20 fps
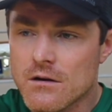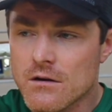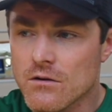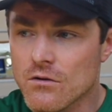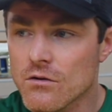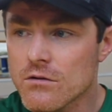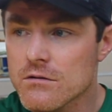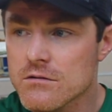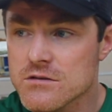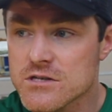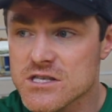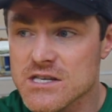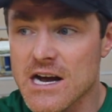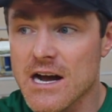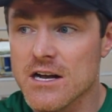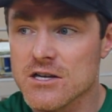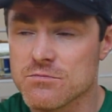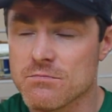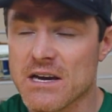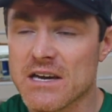look,
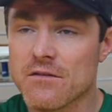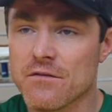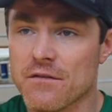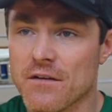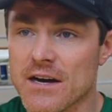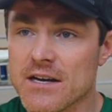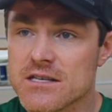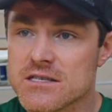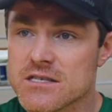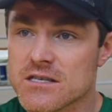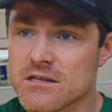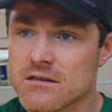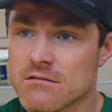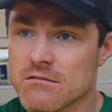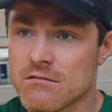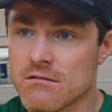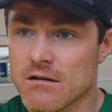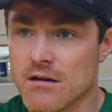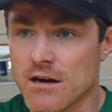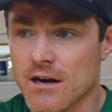stars make fights
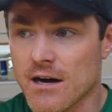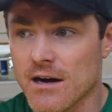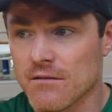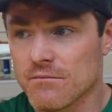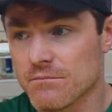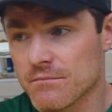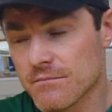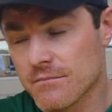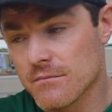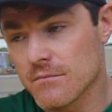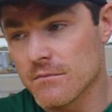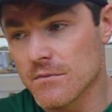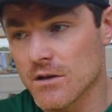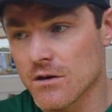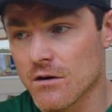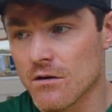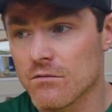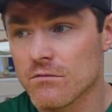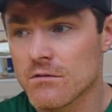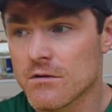and, you
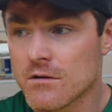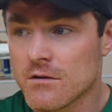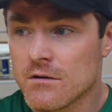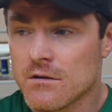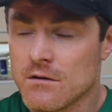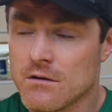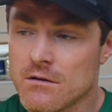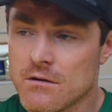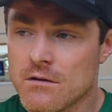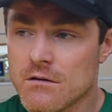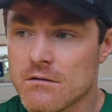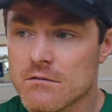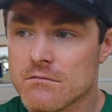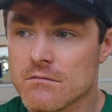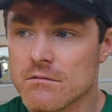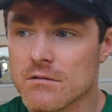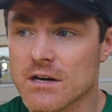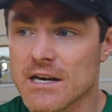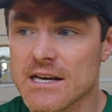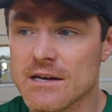know,
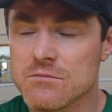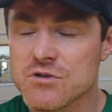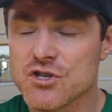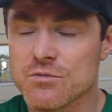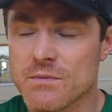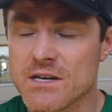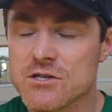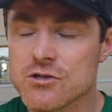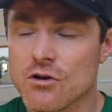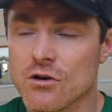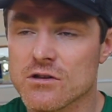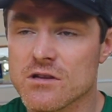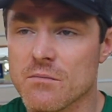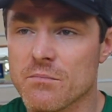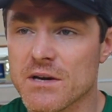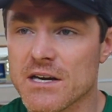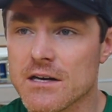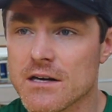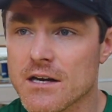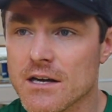Liam Smith got the
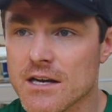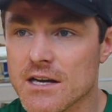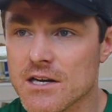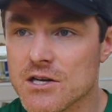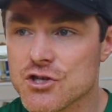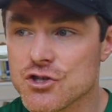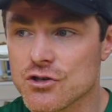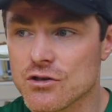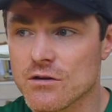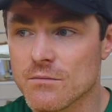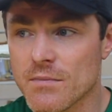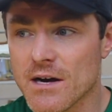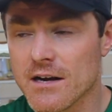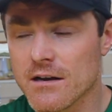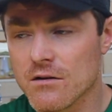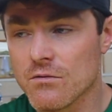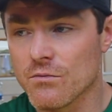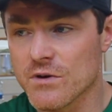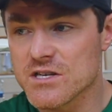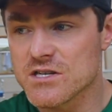beating of Chris Eubank,
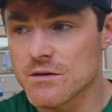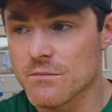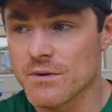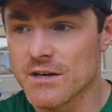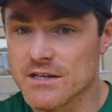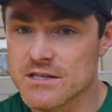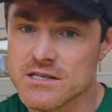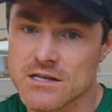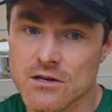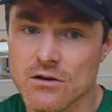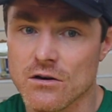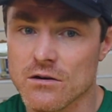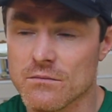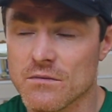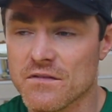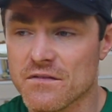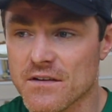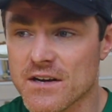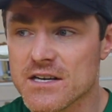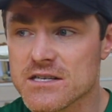which I believe he got in
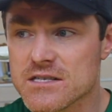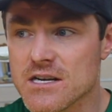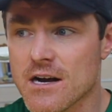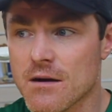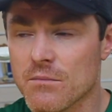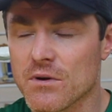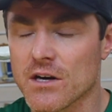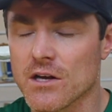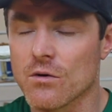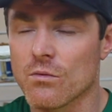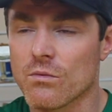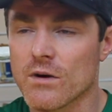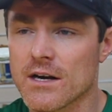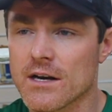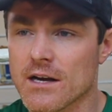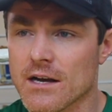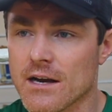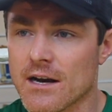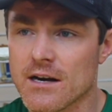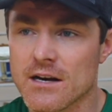the first time, and he'll win
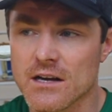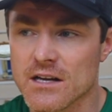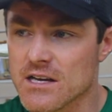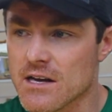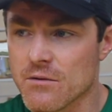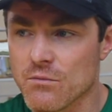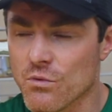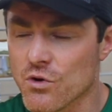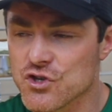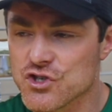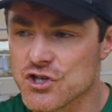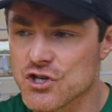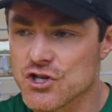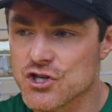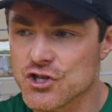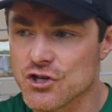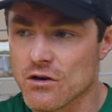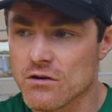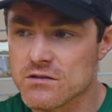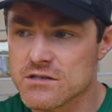again. It, it wasn't a
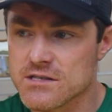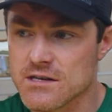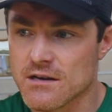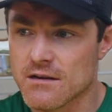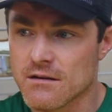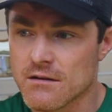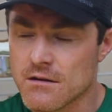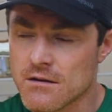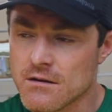shock to,